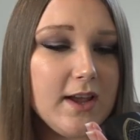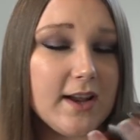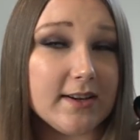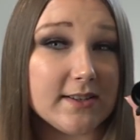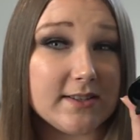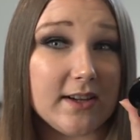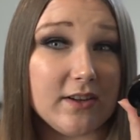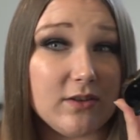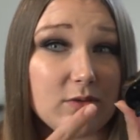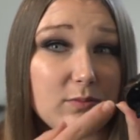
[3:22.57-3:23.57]
And it does
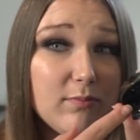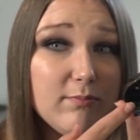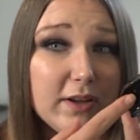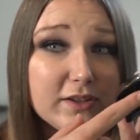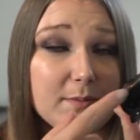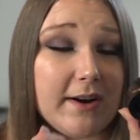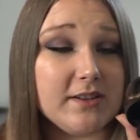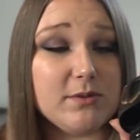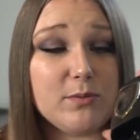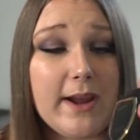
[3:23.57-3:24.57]
tell you plus or
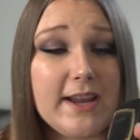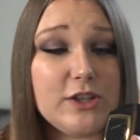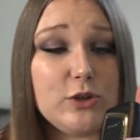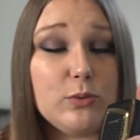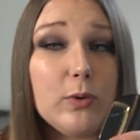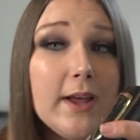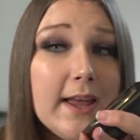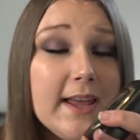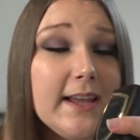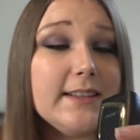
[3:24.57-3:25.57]
minus which way to
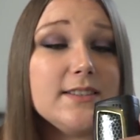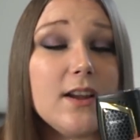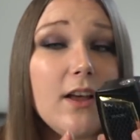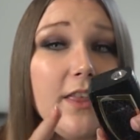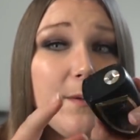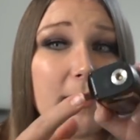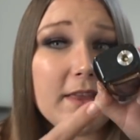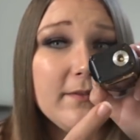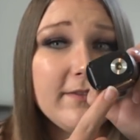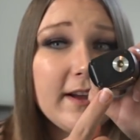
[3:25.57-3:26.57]
install them.
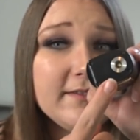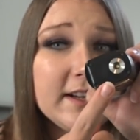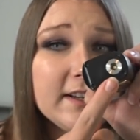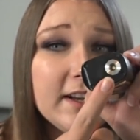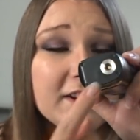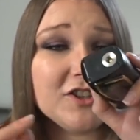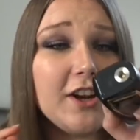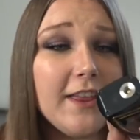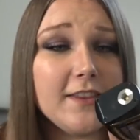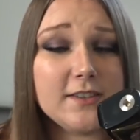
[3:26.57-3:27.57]
And then 510
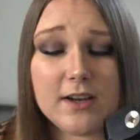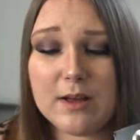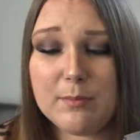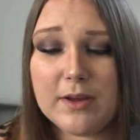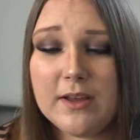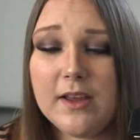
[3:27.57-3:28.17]
connection at the top.